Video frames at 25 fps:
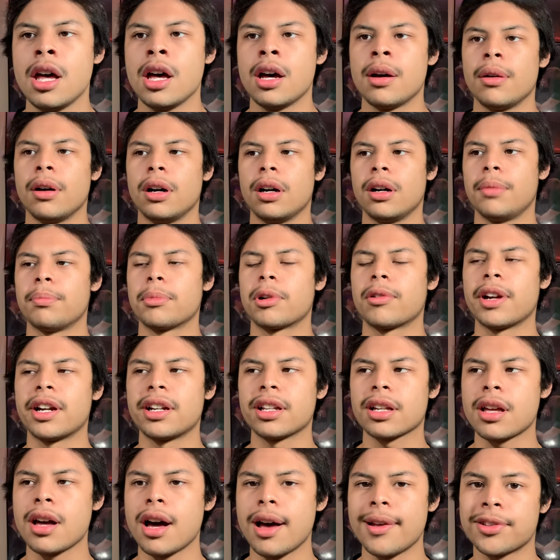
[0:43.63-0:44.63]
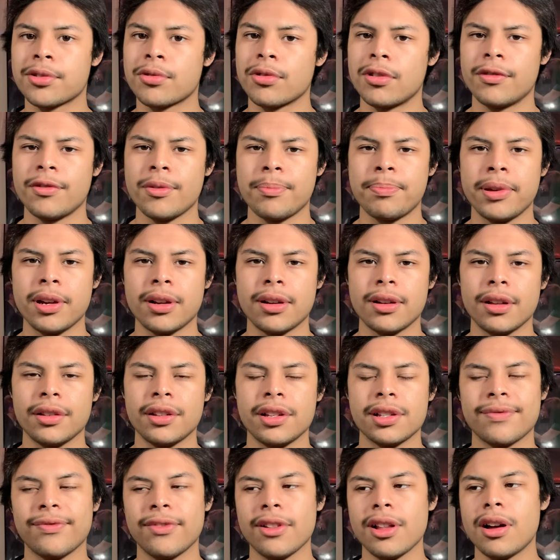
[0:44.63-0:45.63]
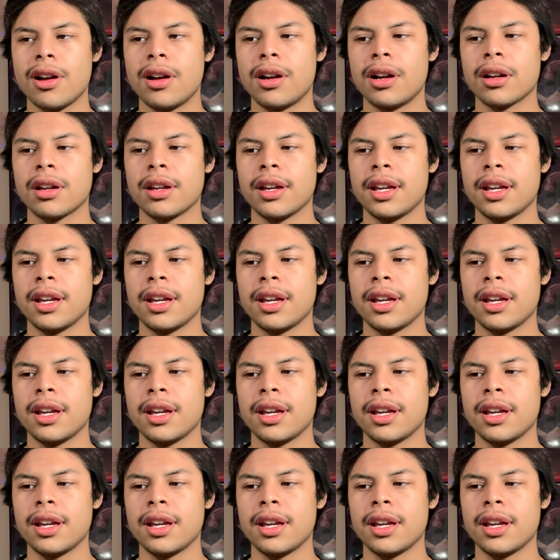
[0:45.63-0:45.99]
Miranda Cosgrove appeared on this vlog,